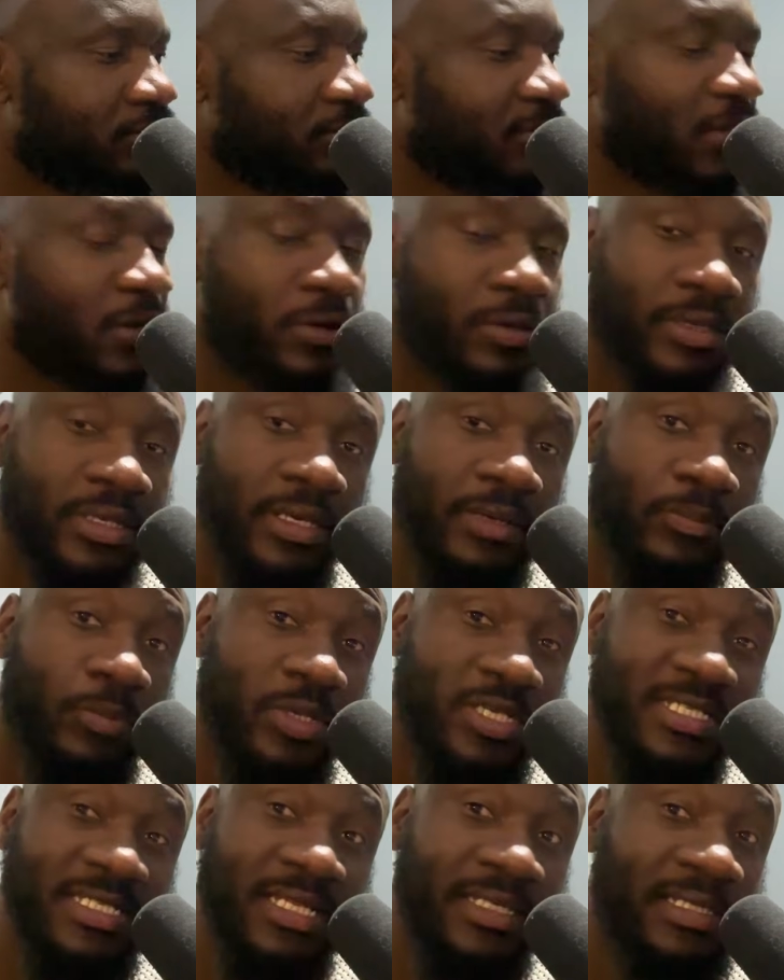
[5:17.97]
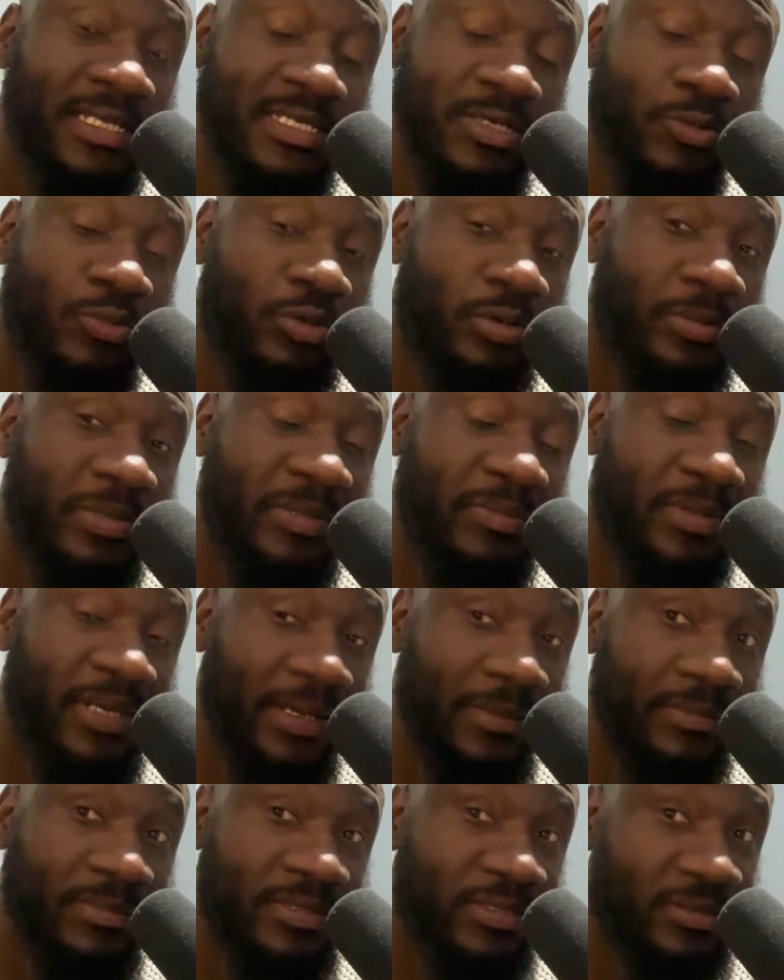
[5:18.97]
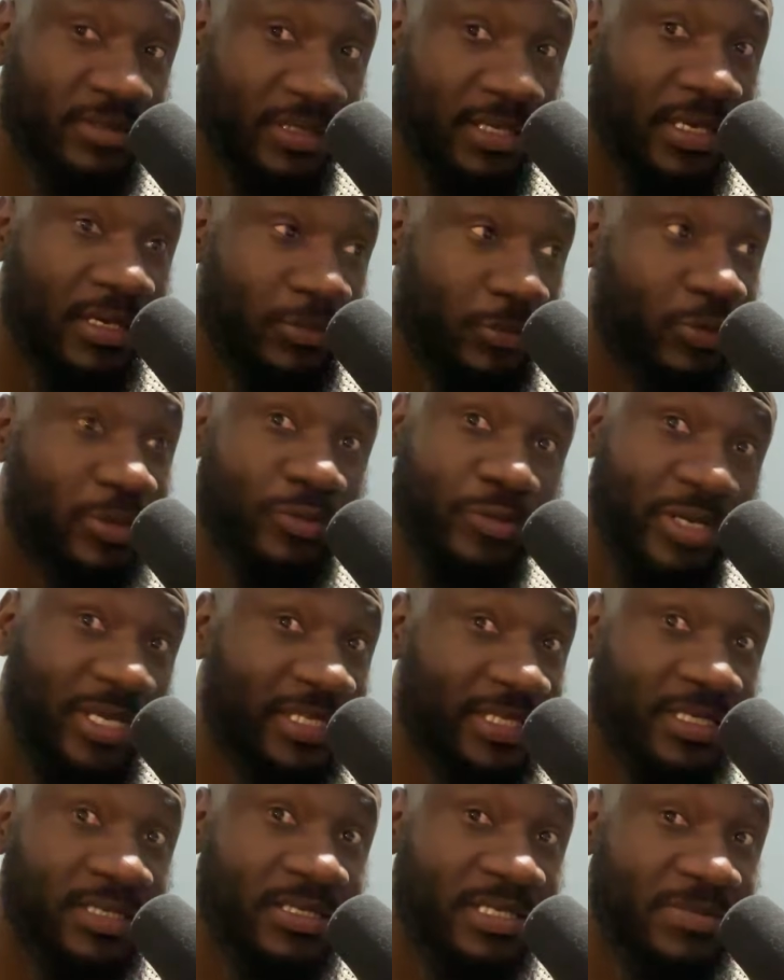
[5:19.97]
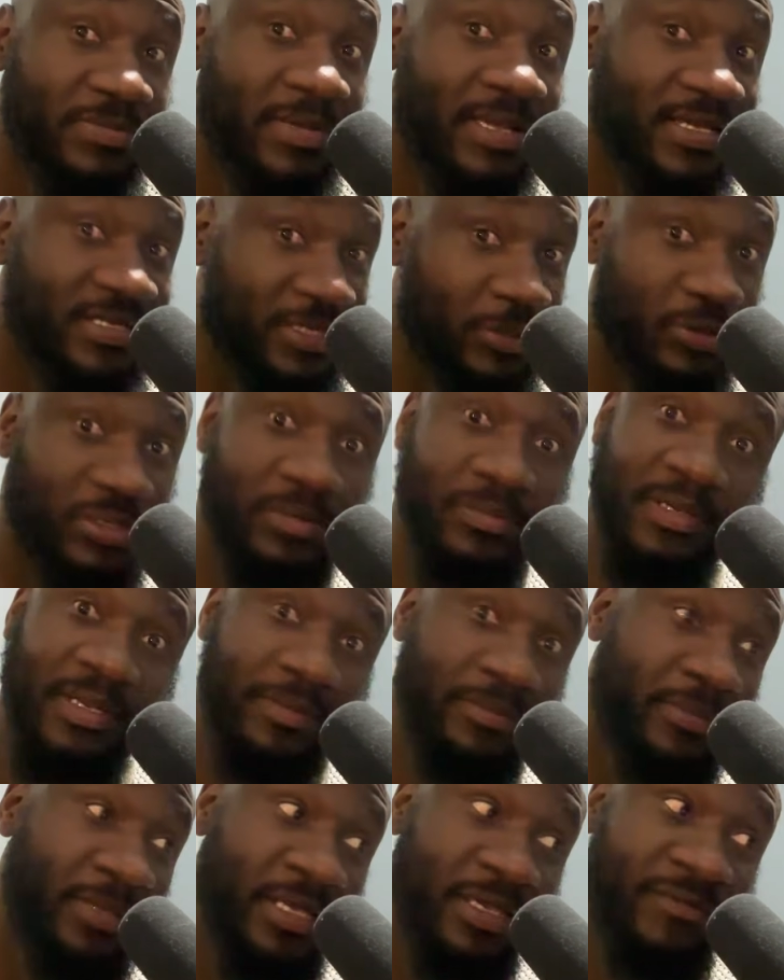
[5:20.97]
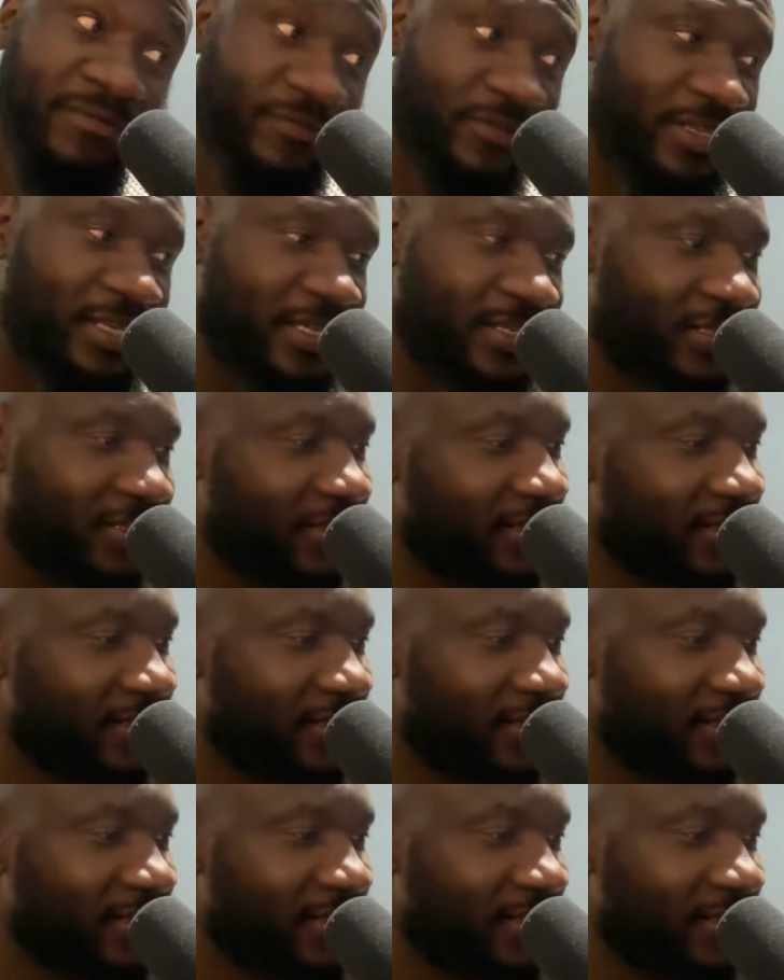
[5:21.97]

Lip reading: Okay, president doesn't want to be blamed. Okay, who created this mess? They're going to blame me for that.